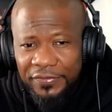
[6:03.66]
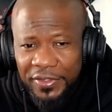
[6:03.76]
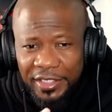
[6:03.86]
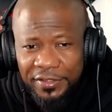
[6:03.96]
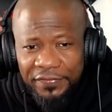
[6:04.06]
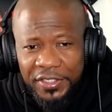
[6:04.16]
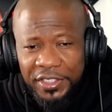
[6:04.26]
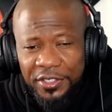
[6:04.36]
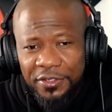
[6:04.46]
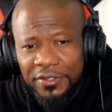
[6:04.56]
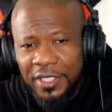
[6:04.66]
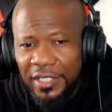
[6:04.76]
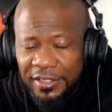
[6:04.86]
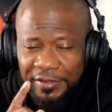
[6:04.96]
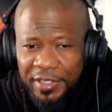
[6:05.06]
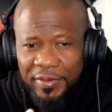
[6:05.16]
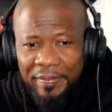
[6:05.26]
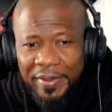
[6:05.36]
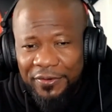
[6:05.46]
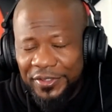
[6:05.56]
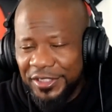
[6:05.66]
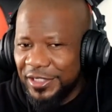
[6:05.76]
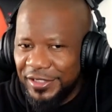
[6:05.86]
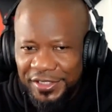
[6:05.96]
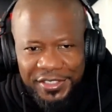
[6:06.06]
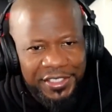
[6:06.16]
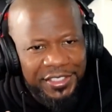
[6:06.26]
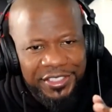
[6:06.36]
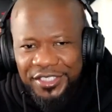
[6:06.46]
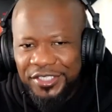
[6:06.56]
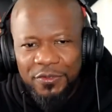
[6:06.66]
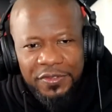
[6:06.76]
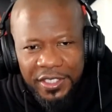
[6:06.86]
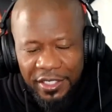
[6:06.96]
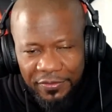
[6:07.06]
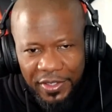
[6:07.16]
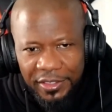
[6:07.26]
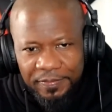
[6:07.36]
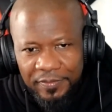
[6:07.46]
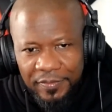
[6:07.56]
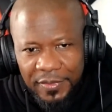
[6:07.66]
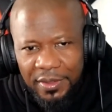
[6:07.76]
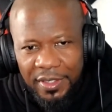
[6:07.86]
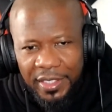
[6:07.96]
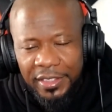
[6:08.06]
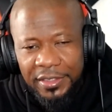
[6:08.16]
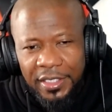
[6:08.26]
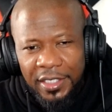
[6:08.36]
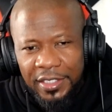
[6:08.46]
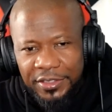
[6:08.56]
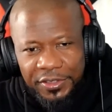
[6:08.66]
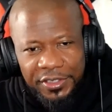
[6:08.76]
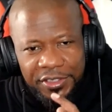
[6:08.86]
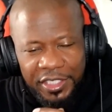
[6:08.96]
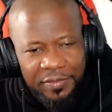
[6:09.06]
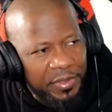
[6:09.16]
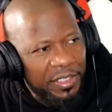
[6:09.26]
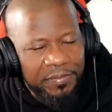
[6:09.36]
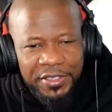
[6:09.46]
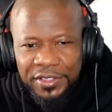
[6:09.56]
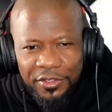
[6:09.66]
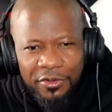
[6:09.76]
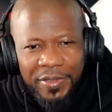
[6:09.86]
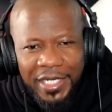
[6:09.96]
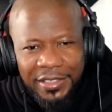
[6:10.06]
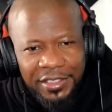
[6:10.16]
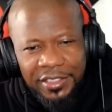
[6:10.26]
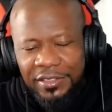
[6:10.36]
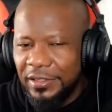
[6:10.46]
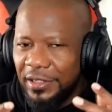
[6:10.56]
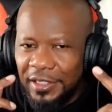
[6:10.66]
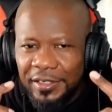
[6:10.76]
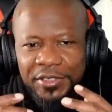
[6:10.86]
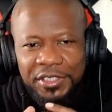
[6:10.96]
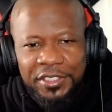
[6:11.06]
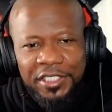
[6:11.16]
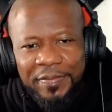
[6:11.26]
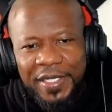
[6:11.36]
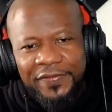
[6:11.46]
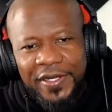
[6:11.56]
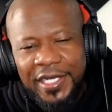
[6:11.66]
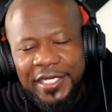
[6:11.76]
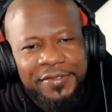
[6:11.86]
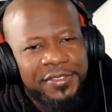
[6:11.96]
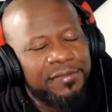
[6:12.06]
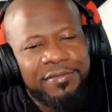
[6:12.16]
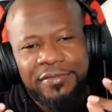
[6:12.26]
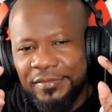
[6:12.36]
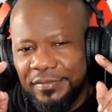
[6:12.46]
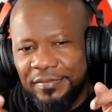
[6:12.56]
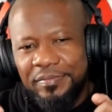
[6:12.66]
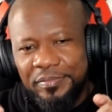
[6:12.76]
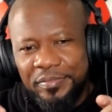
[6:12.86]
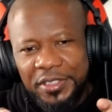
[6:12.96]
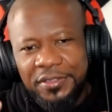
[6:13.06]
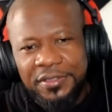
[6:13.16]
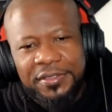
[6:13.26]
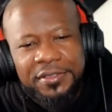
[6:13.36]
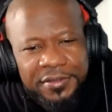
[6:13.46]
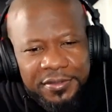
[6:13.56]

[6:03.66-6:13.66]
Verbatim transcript: like the video, because I'm coming back with this because this shit just don't sound right. All right. So this JP, Mr. Nobody. I'm chilling in my vibes. Peace.